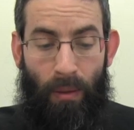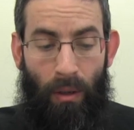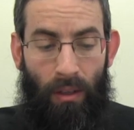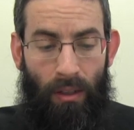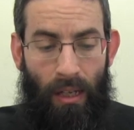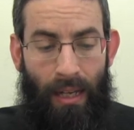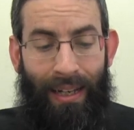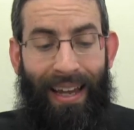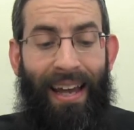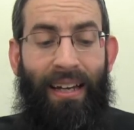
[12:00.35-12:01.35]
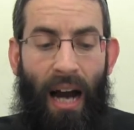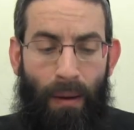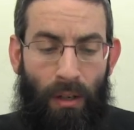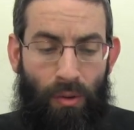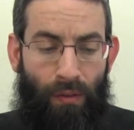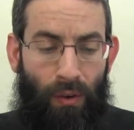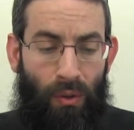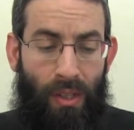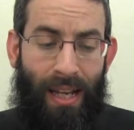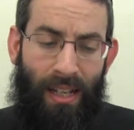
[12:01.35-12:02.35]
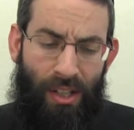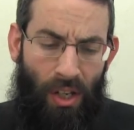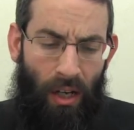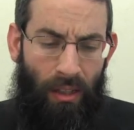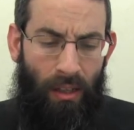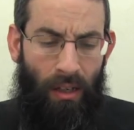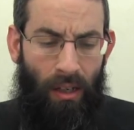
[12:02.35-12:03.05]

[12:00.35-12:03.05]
the Gemara. Cheika amma is referring to as a yisoid.